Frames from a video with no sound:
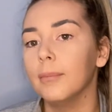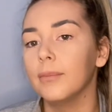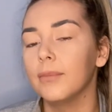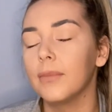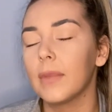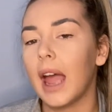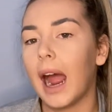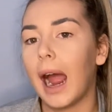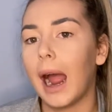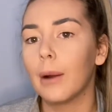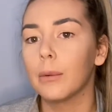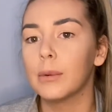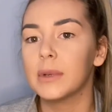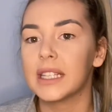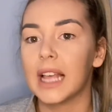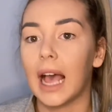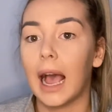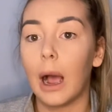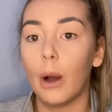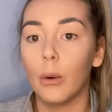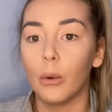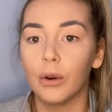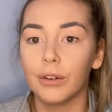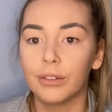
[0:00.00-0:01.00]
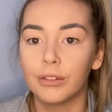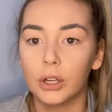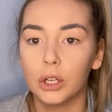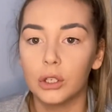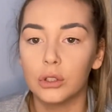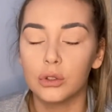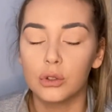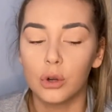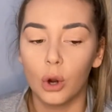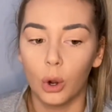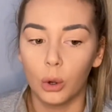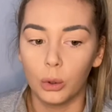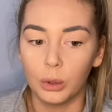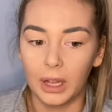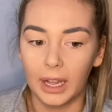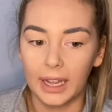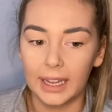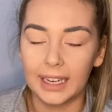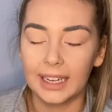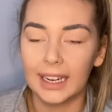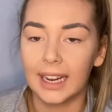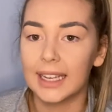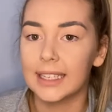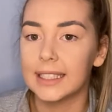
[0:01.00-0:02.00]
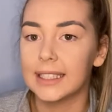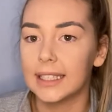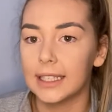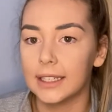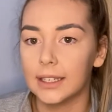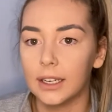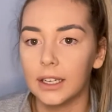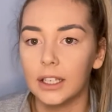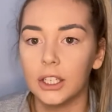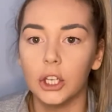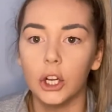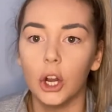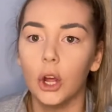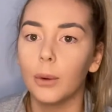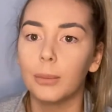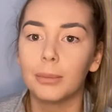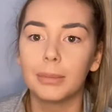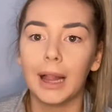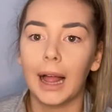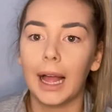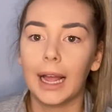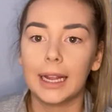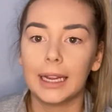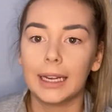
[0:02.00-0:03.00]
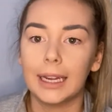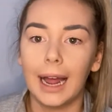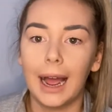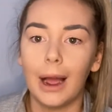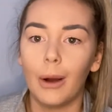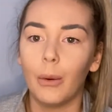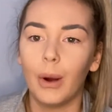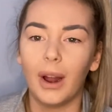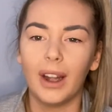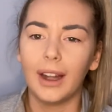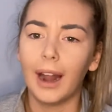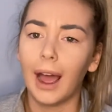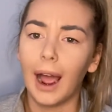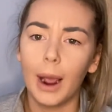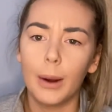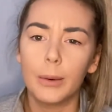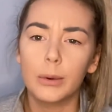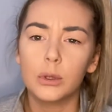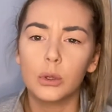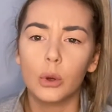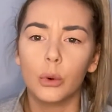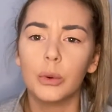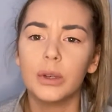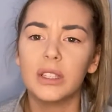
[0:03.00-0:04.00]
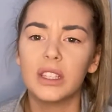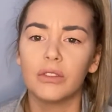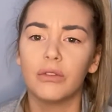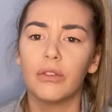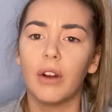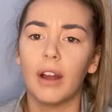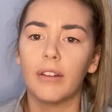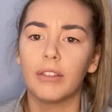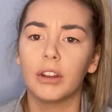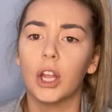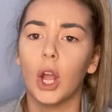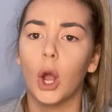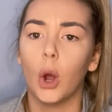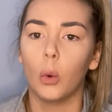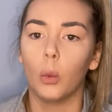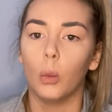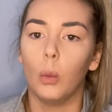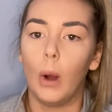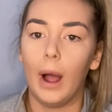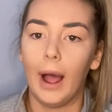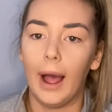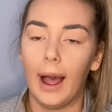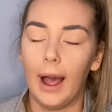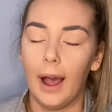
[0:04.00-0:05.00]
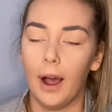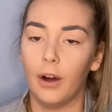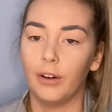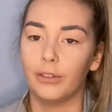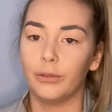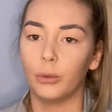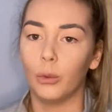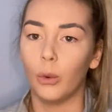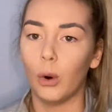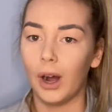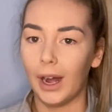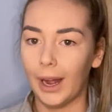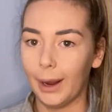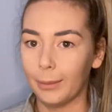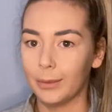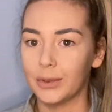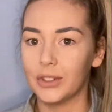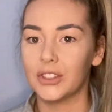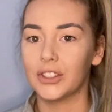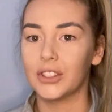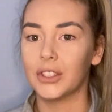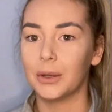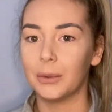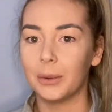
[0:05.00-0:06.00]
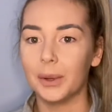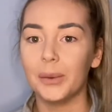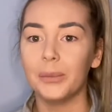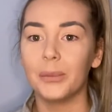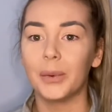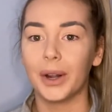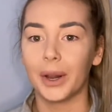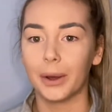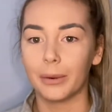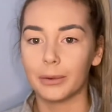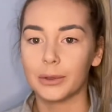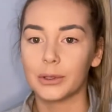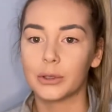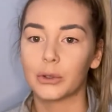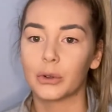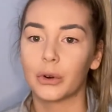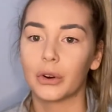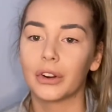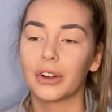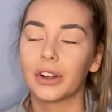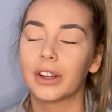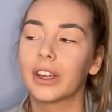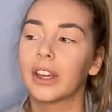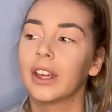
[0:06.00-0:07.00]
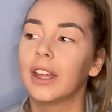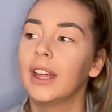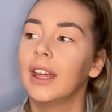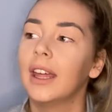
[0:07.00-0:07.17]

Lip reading: I was out of control, and I didn't, blacking out, and I was always very aware of what I was doing when I was drunk.